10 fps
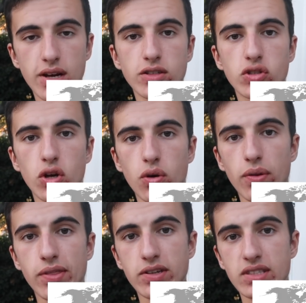So
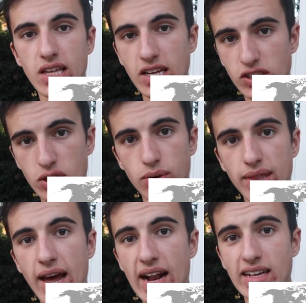there's the issue in
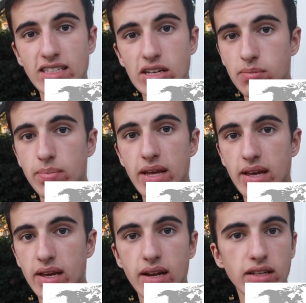that, as it can
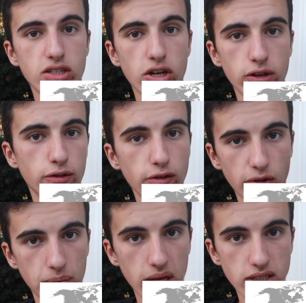be in a ton of
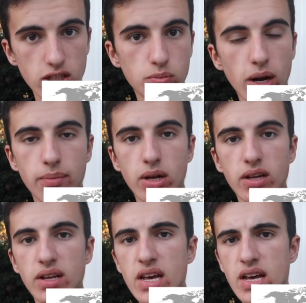different places, but I'm
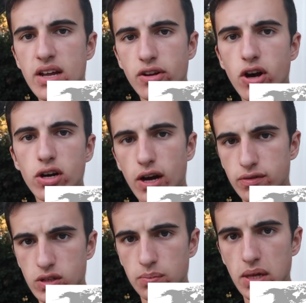gonna knock off
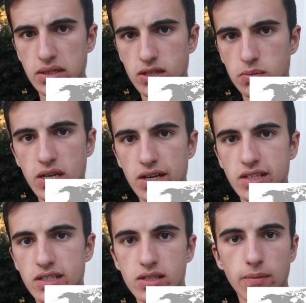some places
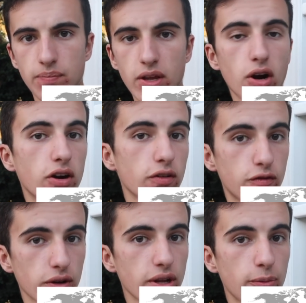because they're already
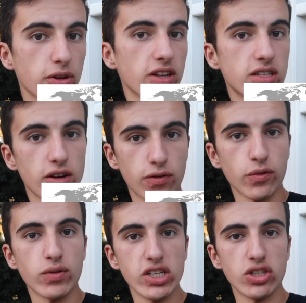filled up with a
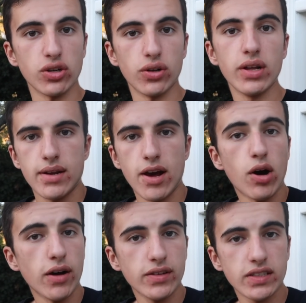different regional. Now,
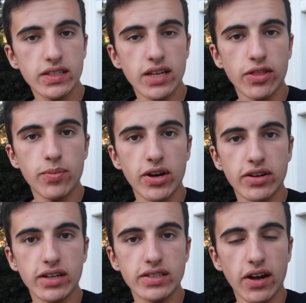obviously South
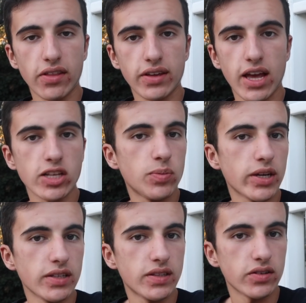America is out of the case
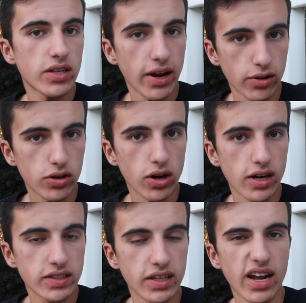because there's
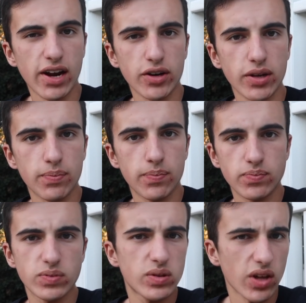Heracross, and I already
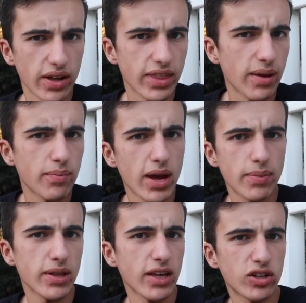thought that
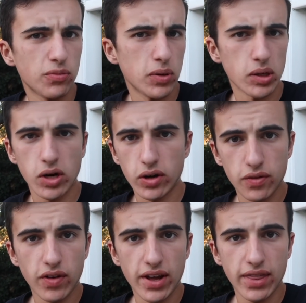maybe they could put
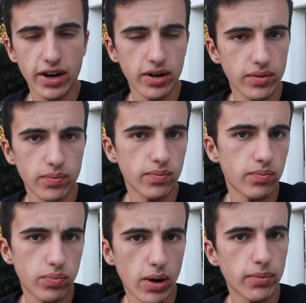Carnivine there.
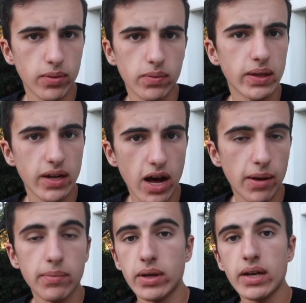Probably
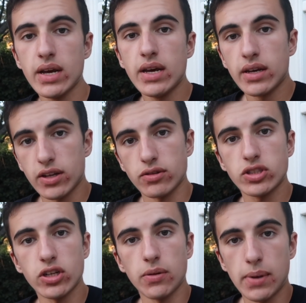not, but you know,
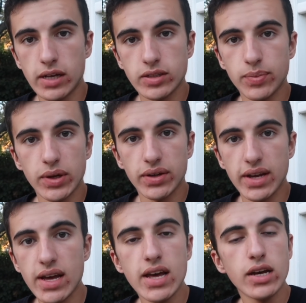still a
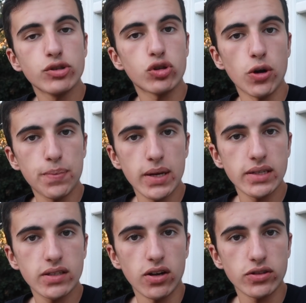possibility.
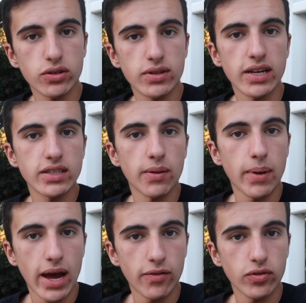Tropius also takes up
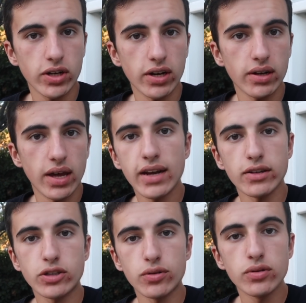Africa, and
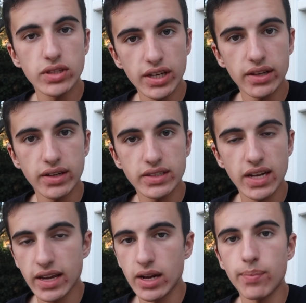also New Zealand is
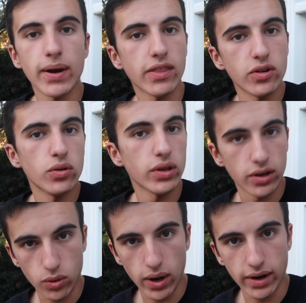taken up by the newly
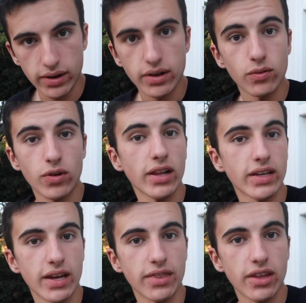acquired
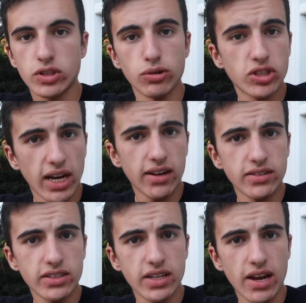Relicanth. So Chatot
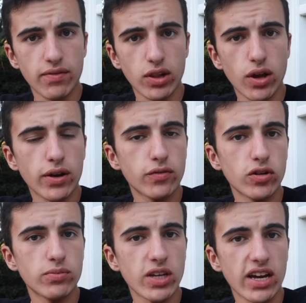doesn't have a lot of
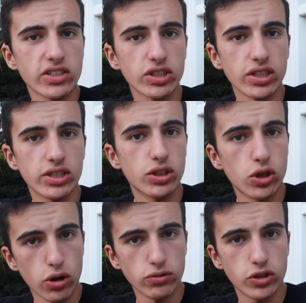room to actually
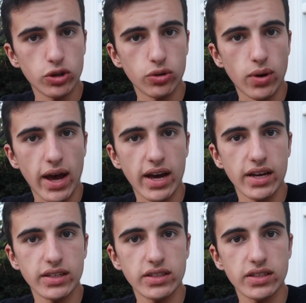go to,
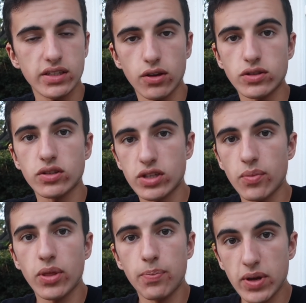as those are
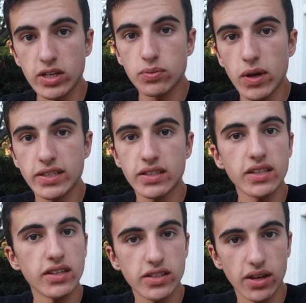some of the biggest places
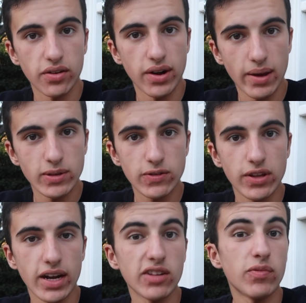in the southern hemisphere
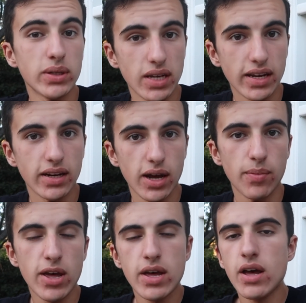that have been taken
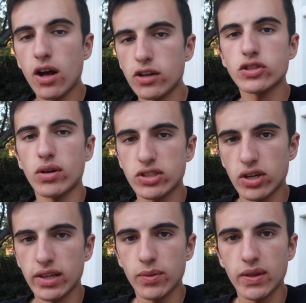up. Also
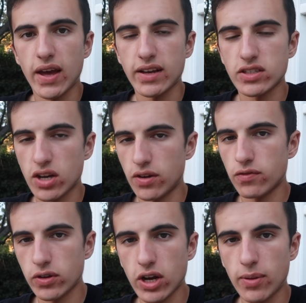Australia with Kangaskhan,
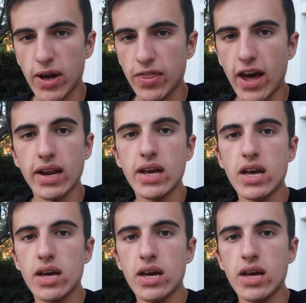forgot about that.